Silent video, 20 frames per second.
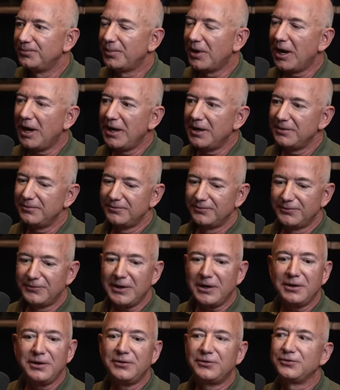by
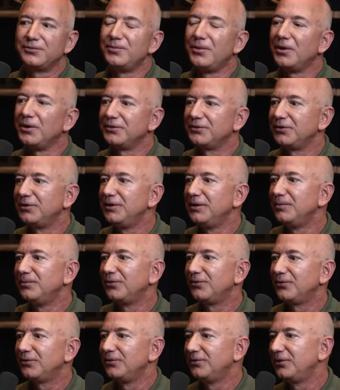very small
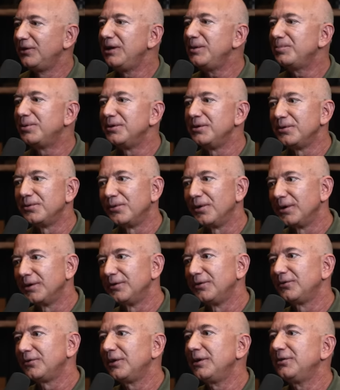teams deep in the
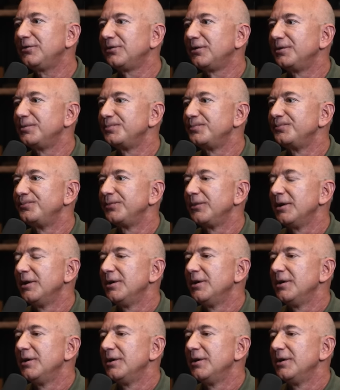organization. Mm-hmm.